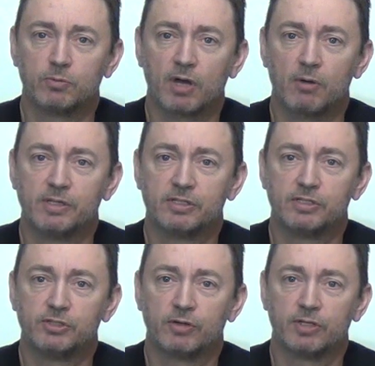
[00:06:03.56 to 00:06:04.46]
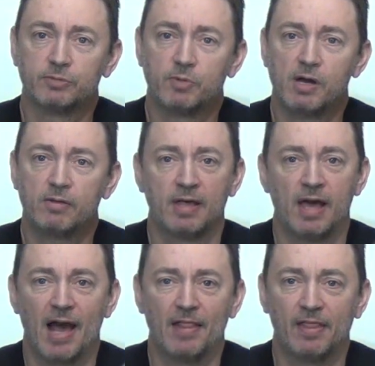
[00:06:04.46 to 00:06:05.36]
go into the joint as well,
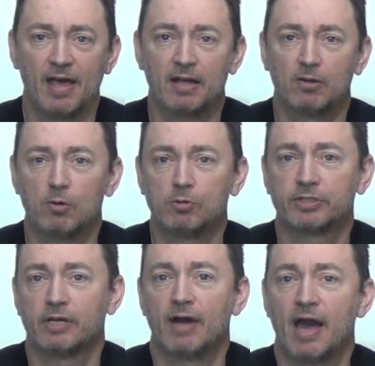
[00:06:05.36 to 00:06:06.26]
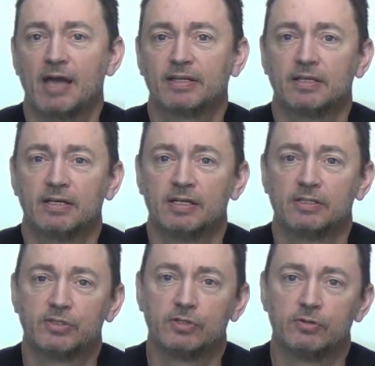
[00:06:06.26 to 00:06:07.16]
and they'll also add
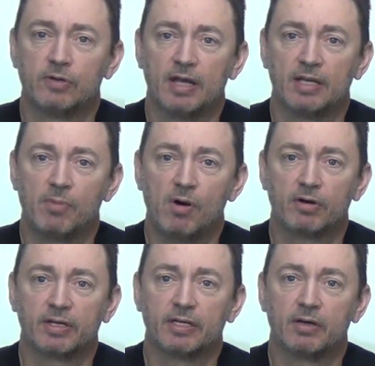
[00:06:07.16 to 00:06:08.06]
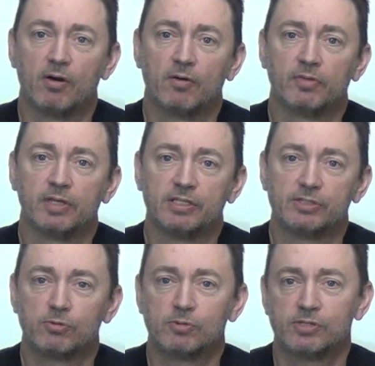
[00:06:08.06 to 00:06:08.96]
to any marking on the
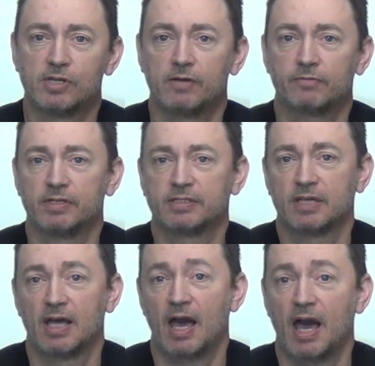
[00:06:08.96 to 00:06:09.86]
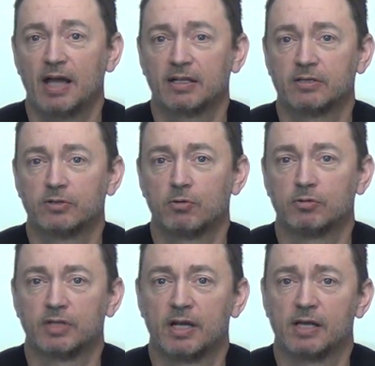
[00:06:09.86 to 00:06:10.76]
sawn surface and can
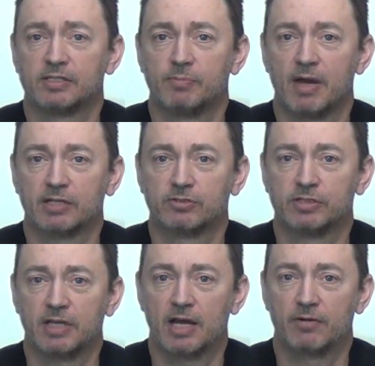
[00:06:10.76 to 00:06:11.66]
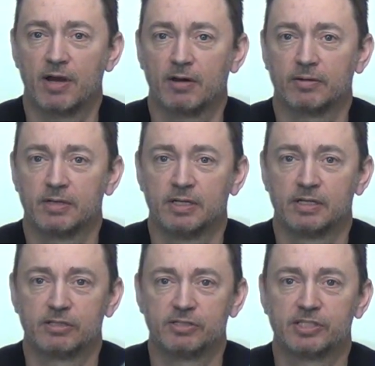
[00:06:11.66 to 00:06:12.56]
cause some extra tear out.
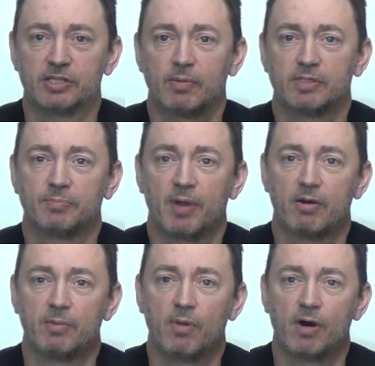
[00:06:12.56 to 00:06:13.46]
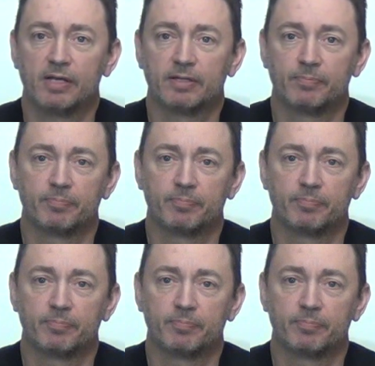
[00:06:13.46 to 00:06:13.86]
So just something to bear in mind.